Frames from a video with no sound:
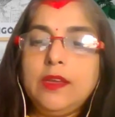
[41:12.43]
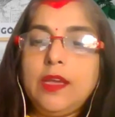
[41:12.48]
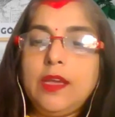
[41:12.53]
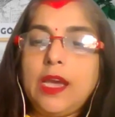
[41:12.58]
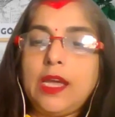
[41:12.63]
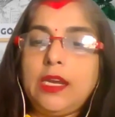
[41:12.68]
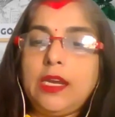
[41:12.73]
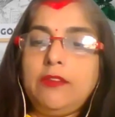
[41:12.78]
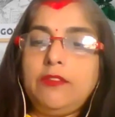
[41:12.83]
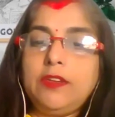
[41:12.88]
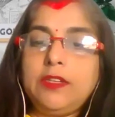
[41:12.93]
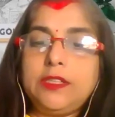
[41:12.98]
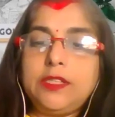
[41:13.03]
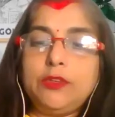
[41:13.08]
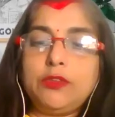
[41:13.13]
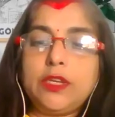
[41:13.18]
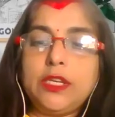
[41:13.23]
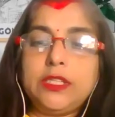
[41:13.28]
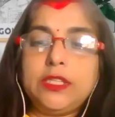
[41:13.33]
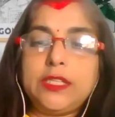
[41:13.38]
And even
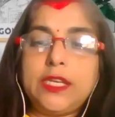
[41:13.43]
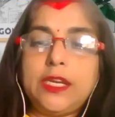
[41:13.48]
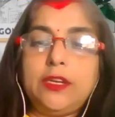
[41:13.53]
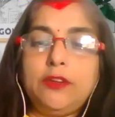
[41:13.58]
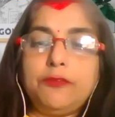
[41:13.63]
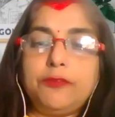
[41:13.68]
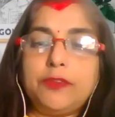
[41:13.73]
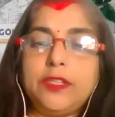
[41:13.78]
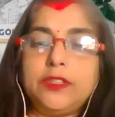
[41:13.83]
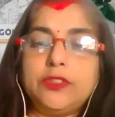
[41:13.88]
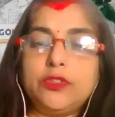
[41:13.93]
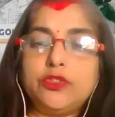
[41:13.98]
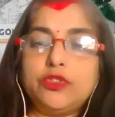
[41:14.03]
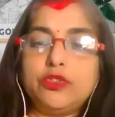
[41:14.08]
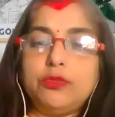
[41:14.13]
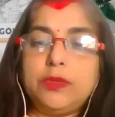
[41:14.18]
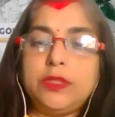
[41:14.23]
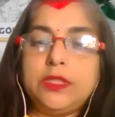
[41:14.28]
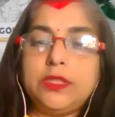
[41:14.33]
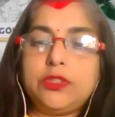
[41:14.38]
you can tell your friends
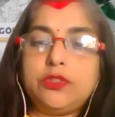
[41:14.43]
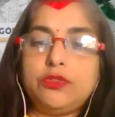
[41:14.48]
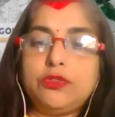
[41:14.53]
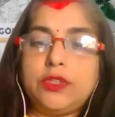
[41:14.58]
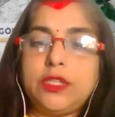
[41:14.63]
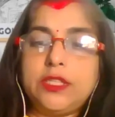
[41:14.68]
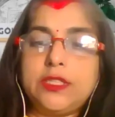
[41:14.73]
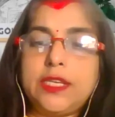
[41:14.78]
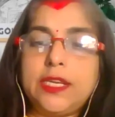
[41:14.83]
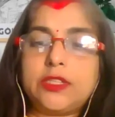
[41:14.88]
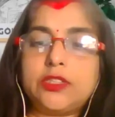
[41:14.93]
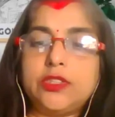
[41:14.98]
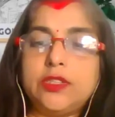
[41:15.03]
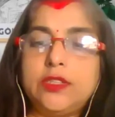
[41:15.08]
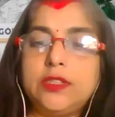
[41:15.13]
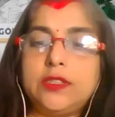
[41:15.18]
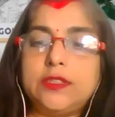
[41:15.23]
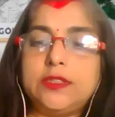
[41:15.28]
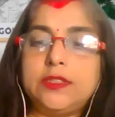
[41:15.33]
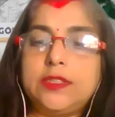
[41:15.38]
who missed today's lecture,
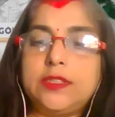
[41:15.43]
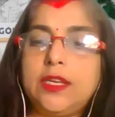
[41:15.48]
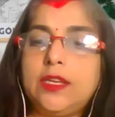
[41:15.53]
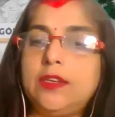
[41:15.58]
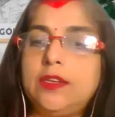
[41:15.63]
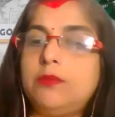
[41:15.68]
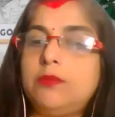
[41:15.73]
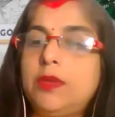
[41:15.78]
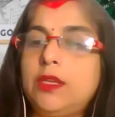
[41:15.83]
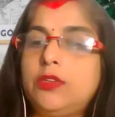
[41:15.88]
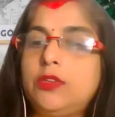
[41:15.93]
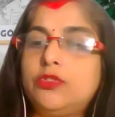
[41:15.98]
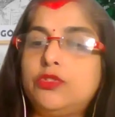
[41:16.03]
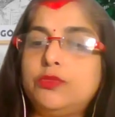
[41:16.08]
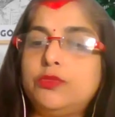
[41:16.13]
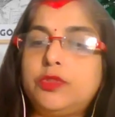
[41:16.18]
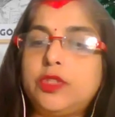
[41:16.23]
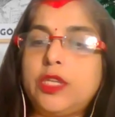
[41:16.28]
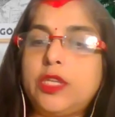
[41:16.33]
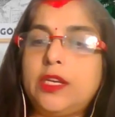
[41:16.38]
it is there in my
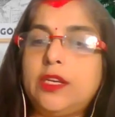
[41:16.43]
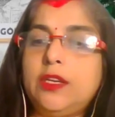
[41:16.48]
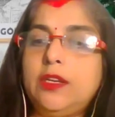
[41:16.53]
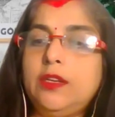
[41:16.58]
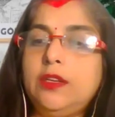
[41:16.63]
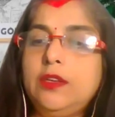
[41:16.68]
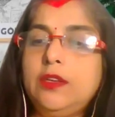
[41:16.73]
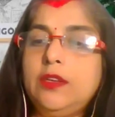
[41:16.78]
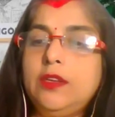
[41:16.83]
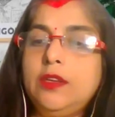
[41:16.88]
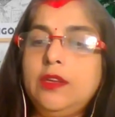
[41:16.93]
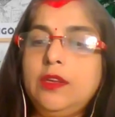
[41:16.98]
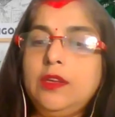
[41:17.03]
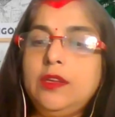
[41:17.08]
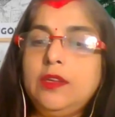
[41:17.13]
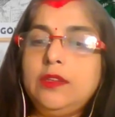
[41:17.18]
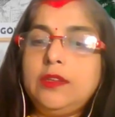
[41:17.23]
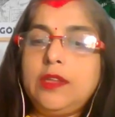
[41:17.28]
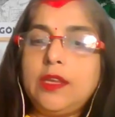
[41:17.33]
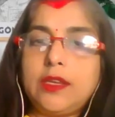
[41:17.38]
YouTube channel.
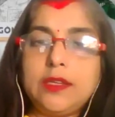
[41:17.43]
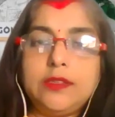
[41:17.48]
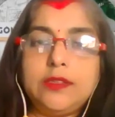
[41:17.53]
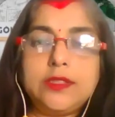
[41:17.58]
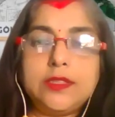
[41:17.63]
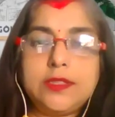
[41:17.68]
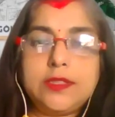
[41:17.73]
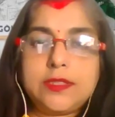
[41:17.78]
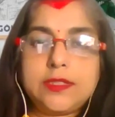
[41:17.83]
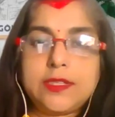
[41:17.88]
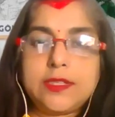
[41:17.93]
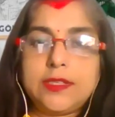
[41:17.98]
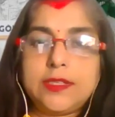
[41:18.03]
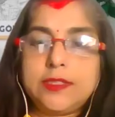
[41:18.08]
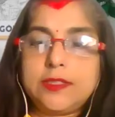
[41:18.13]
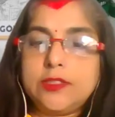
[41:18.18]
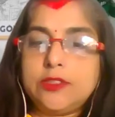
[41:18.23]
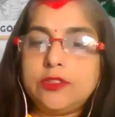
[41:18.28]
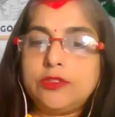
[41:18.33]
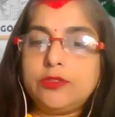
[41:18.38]
They can just
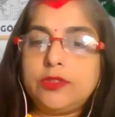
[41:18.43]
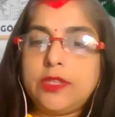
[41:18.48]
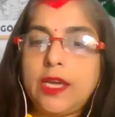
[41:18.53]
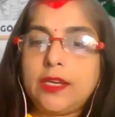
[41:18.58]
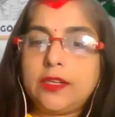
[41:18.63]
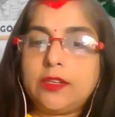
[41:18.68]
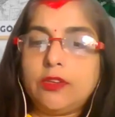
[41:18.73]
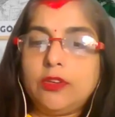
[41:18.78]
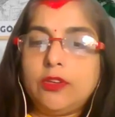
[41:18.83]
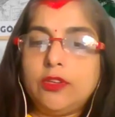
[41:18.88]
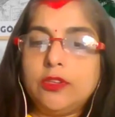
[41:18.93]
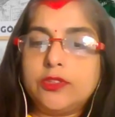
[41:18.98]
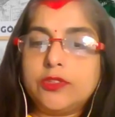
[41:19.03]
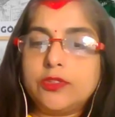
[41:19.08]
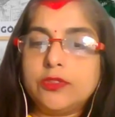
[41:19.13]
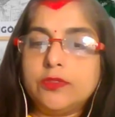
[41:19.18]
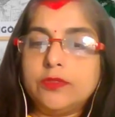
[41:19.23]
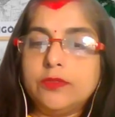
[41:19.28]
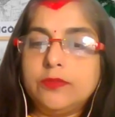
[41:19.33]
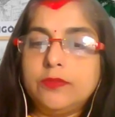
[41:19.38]
listen to that
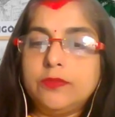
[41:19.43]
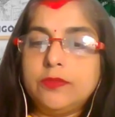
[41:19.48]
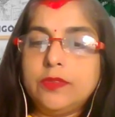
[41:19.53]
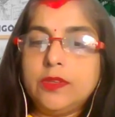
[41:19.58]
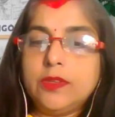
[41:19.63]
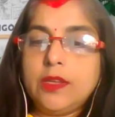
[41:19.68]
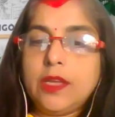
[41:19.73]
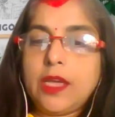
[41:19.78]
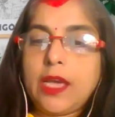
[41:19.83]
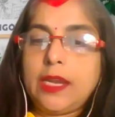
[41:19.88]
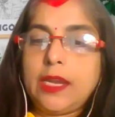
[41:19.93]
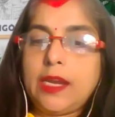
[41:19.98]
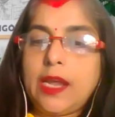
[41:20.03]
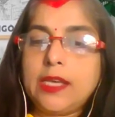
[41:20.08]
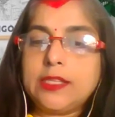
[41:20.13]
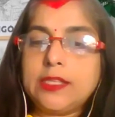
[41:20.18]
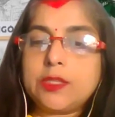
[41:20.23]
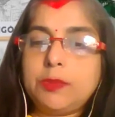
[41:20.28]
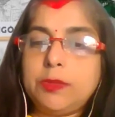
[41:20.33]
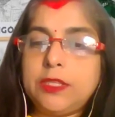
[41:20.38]
also and
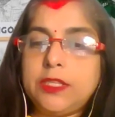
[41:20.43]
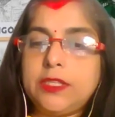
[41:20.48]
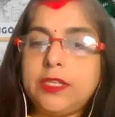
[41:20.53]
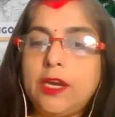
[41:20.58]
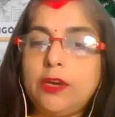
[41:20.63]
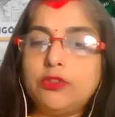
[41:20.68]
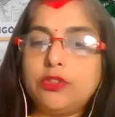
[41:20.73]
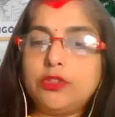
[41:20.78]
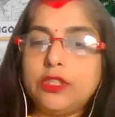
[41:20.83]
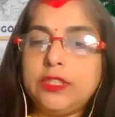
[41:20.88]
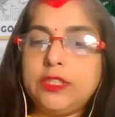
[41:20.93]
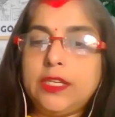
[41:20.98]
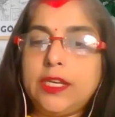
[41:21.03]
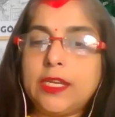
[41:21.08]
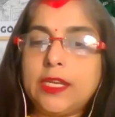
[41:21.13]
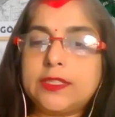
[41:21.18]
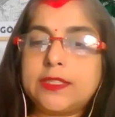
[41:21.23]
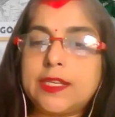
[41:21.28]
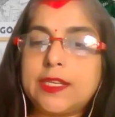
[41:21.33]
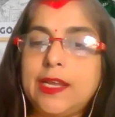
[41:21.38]
ask me the doubt in the
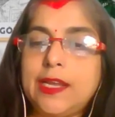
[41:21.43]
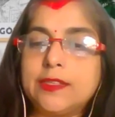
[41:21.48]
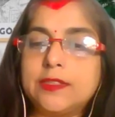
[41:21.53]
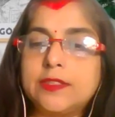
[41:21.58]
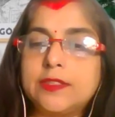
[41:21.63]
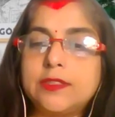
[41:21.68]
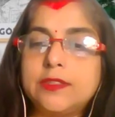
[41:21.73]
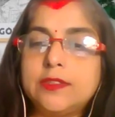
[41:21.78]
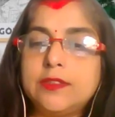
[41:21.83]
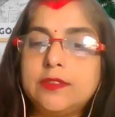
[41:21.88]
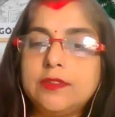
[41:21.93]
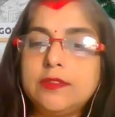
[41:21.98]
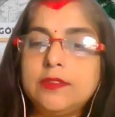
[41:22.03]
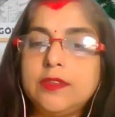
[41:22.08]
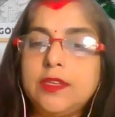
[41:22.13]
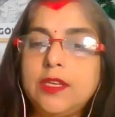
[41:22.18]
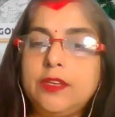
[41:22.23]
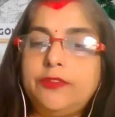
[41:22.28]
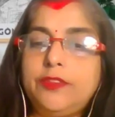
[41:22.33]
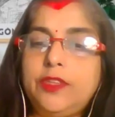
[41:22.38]
next class
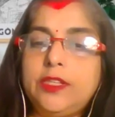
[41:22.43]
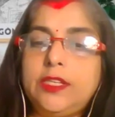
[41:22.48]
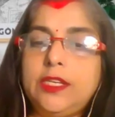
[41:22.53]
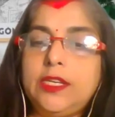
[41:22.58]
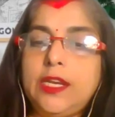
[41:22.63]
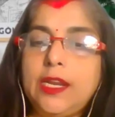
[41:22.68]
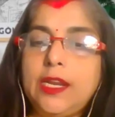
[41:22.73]
if they didn't